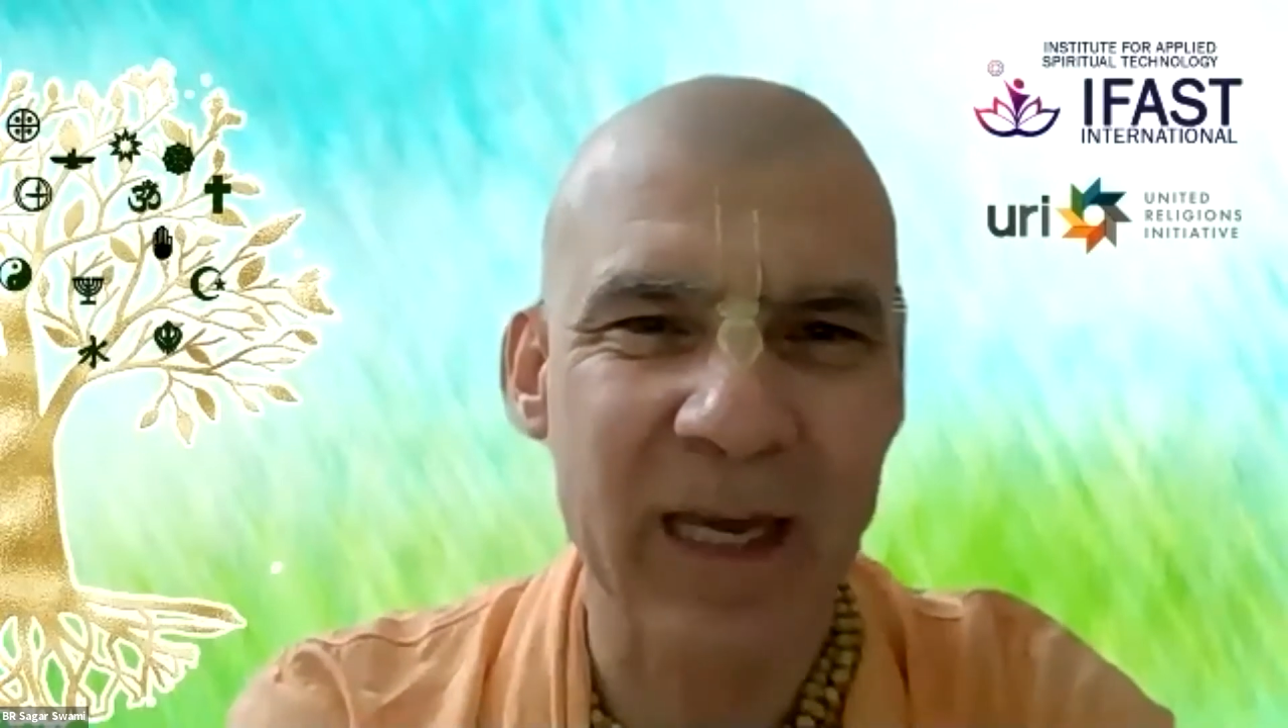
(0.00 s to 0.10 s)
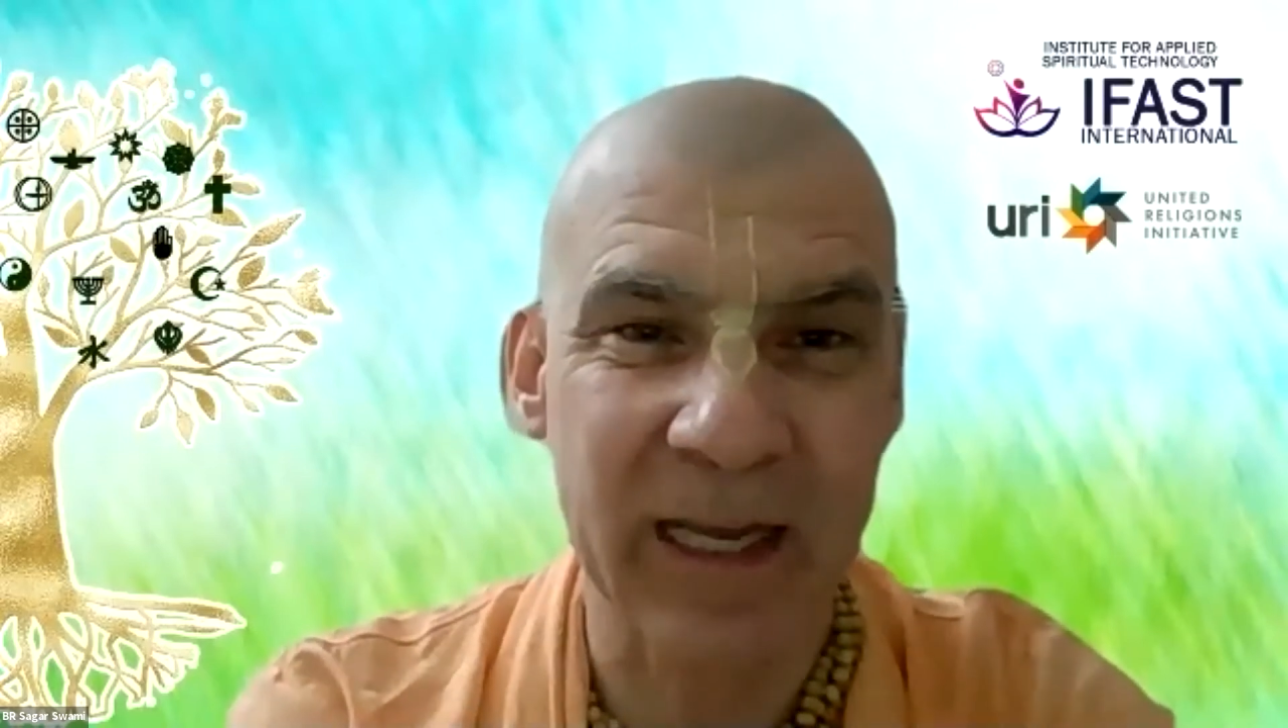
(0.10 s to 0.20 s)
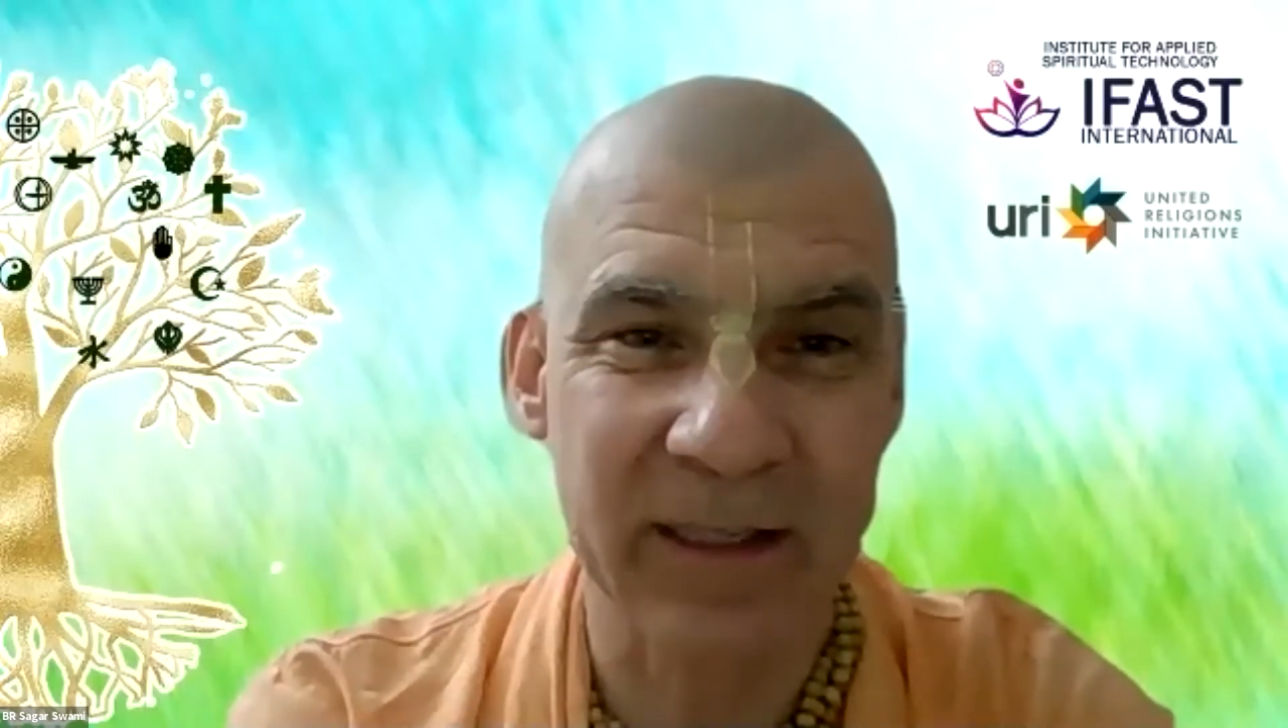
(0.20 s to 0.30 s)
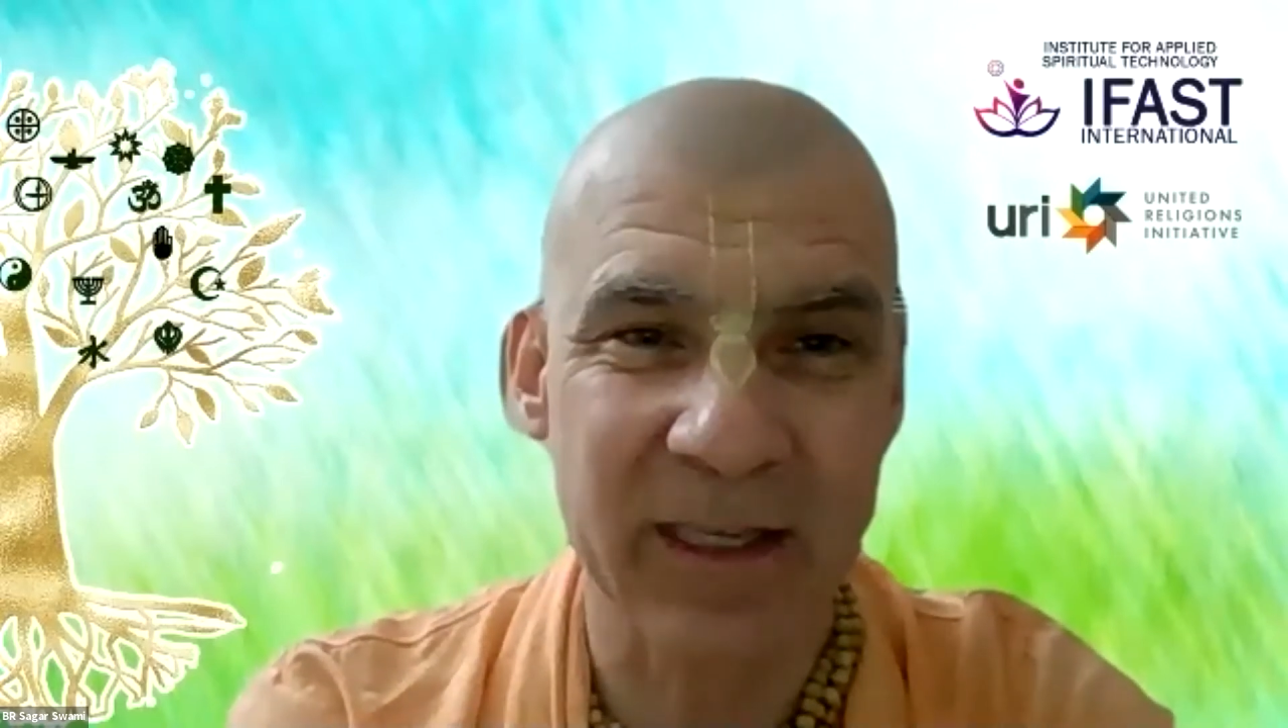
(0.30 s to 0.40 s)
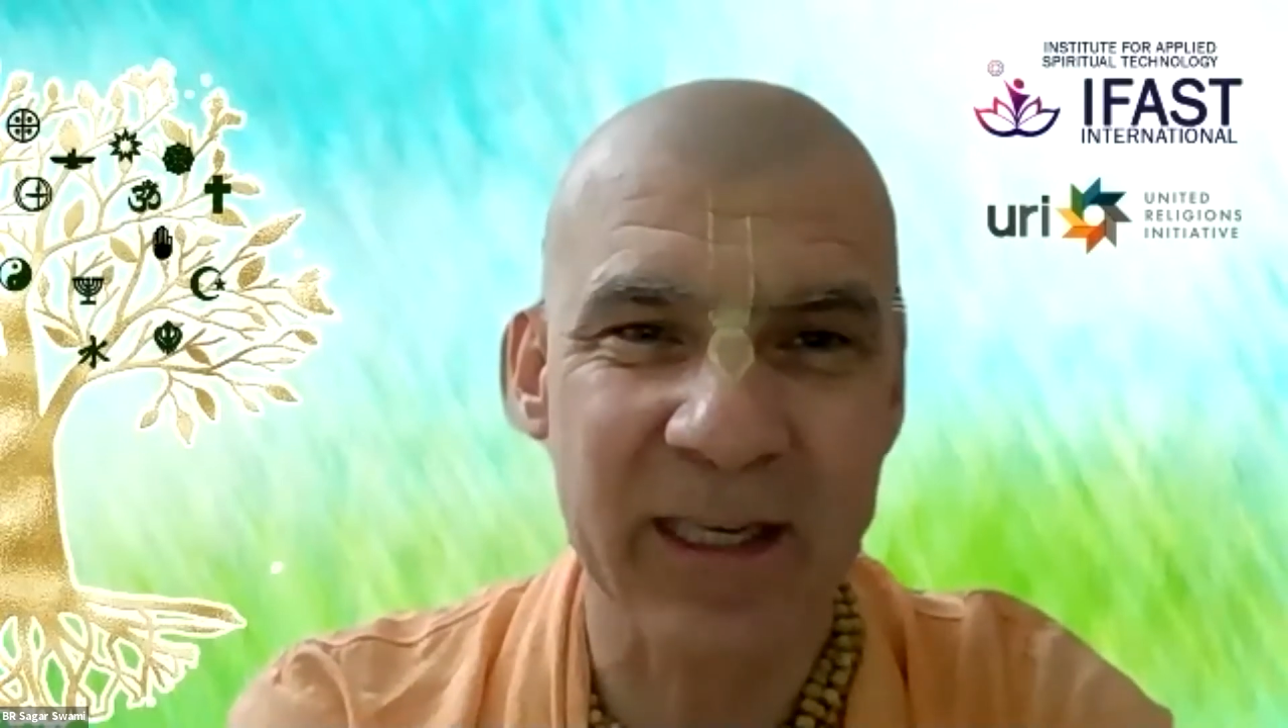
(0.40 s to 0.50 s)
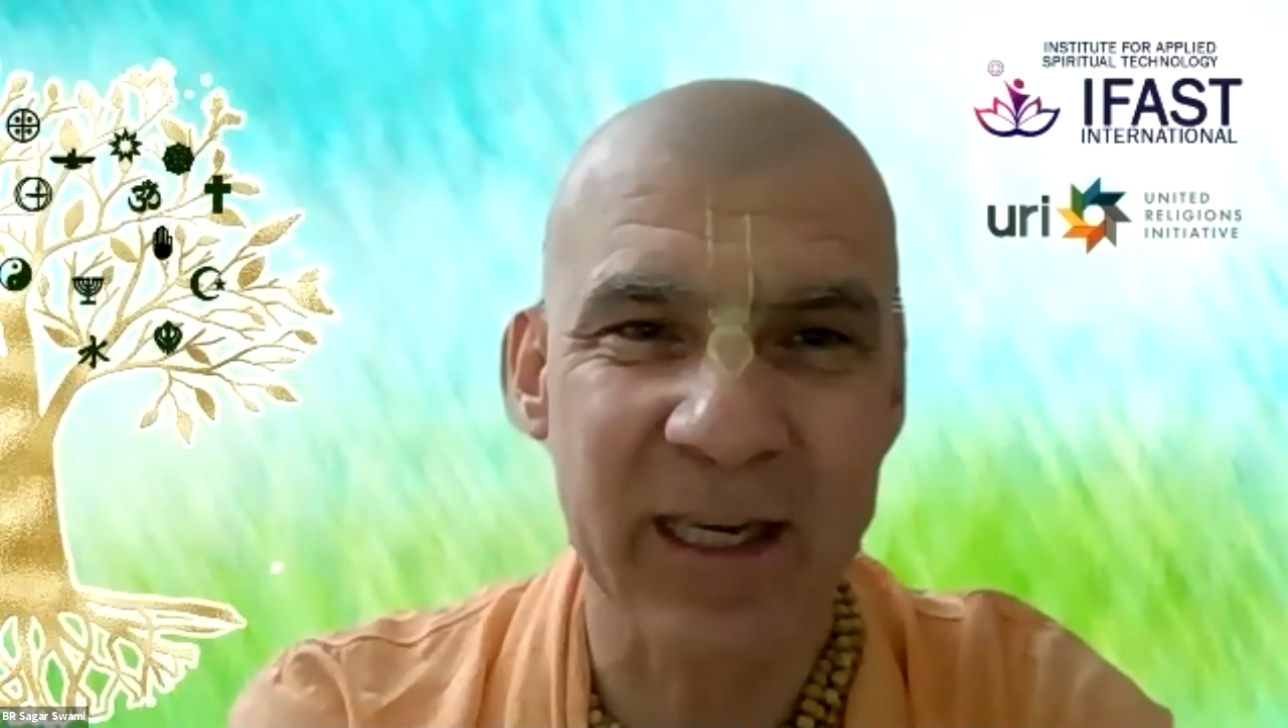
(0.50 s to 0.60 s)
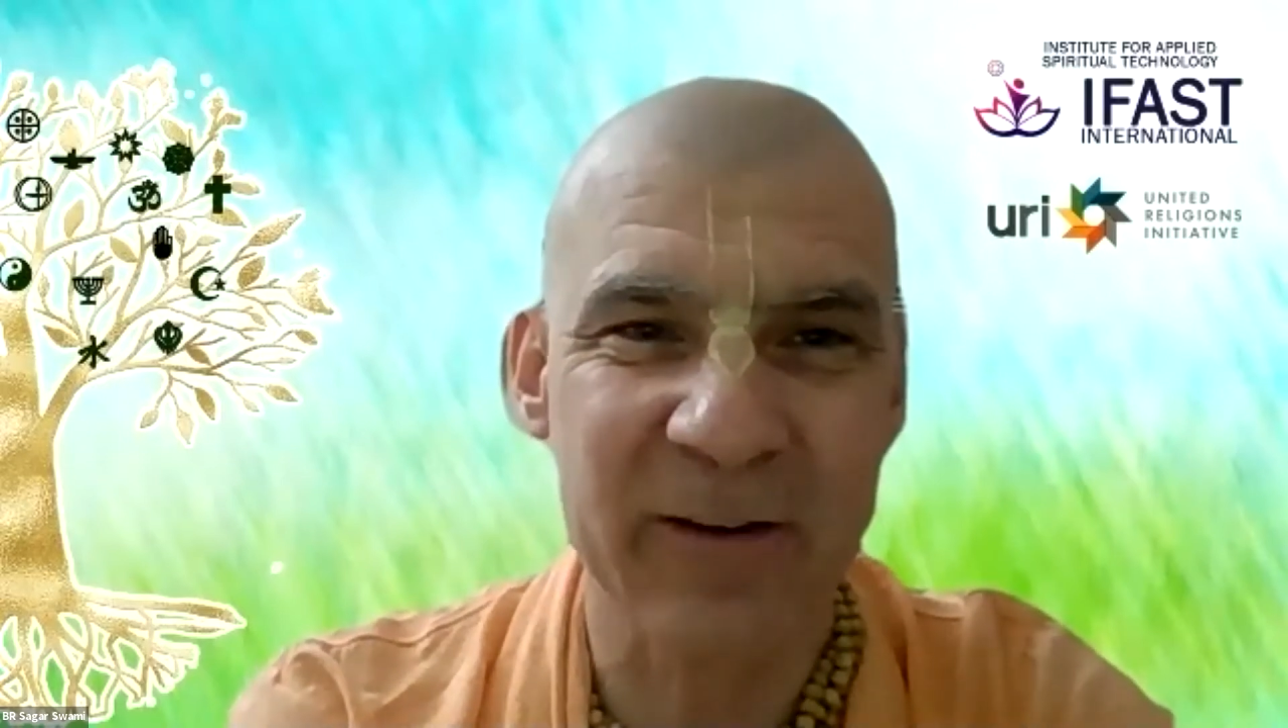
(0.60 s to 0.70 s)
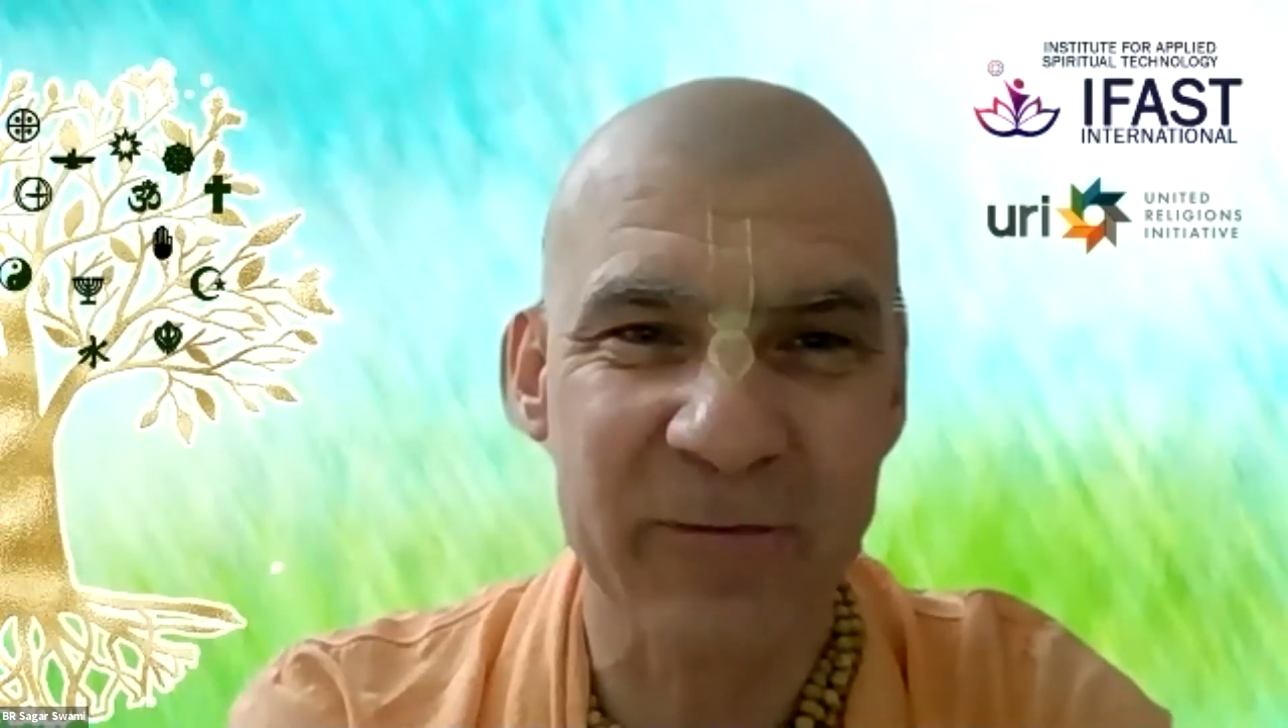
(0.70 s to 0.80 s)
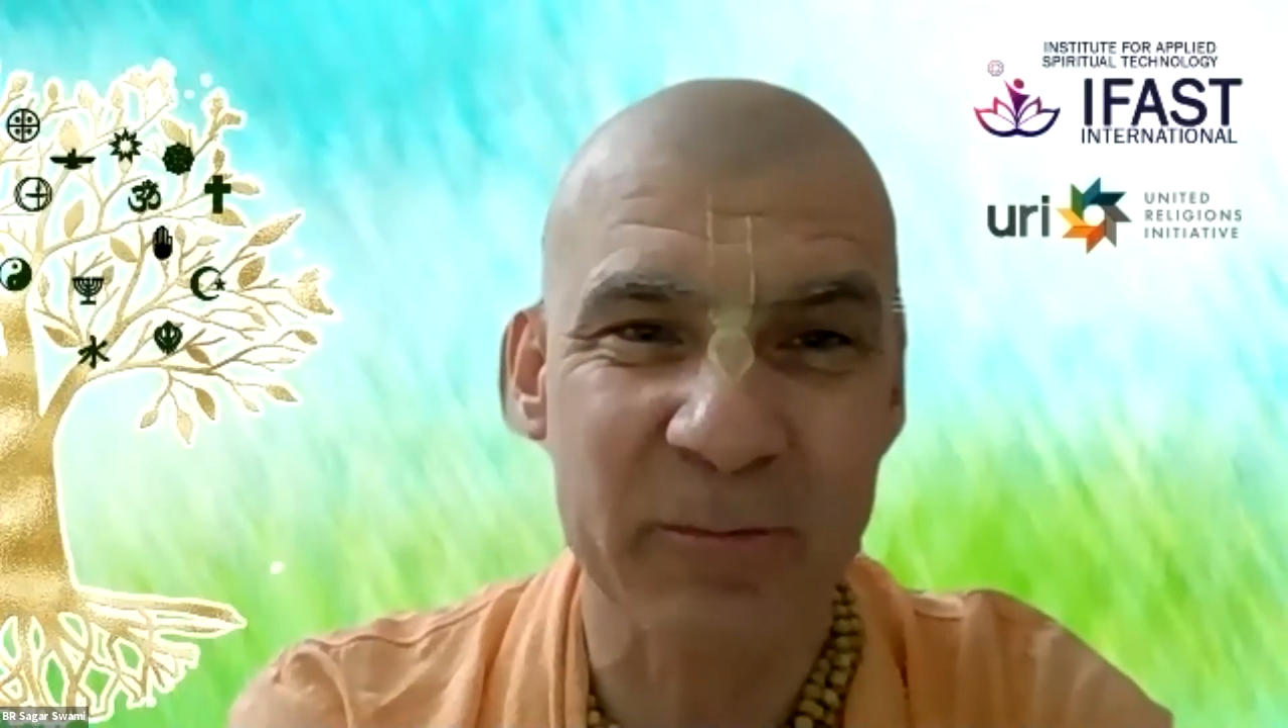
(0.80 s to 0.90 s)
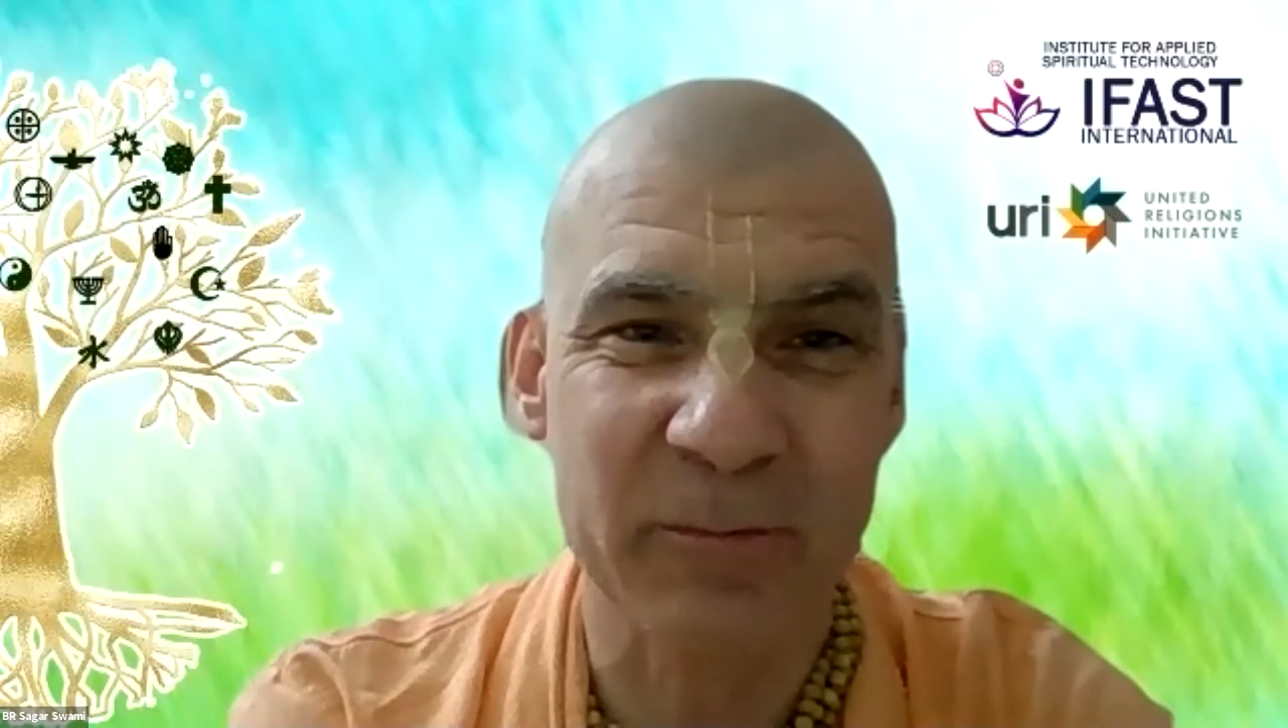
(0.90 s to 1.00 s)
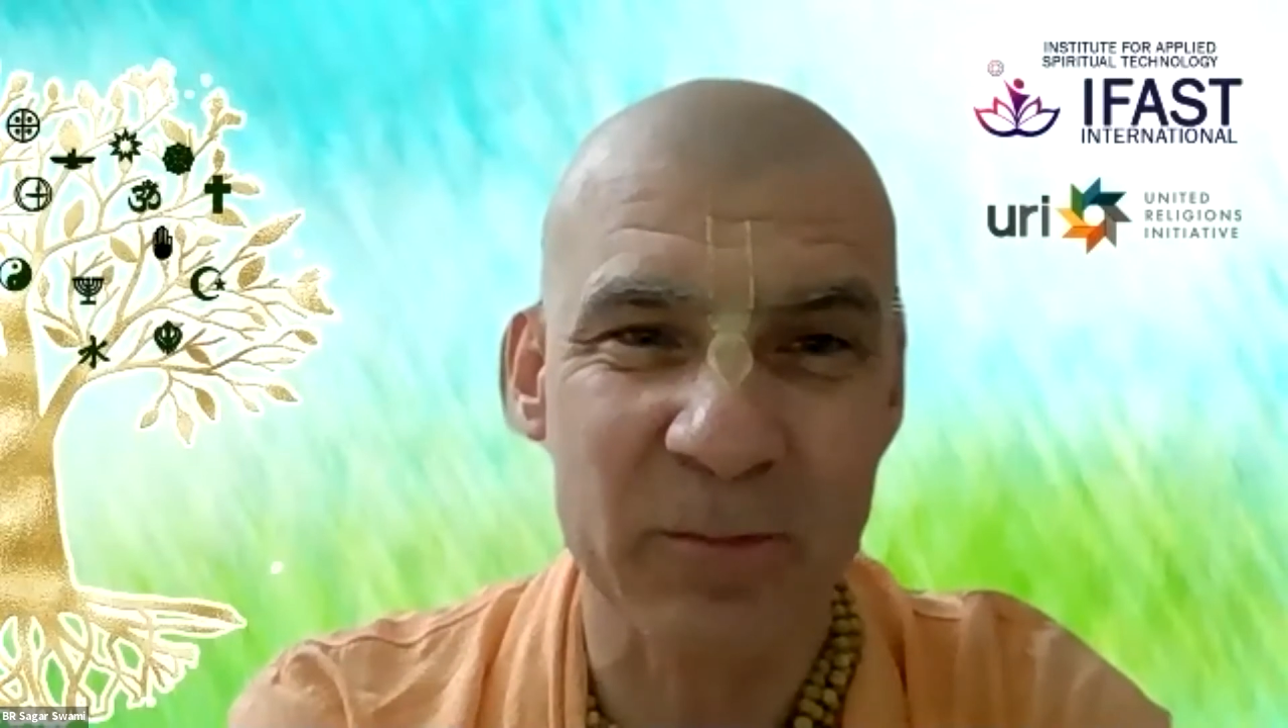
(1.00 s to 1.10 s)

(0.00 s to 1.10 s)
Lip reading: And he gave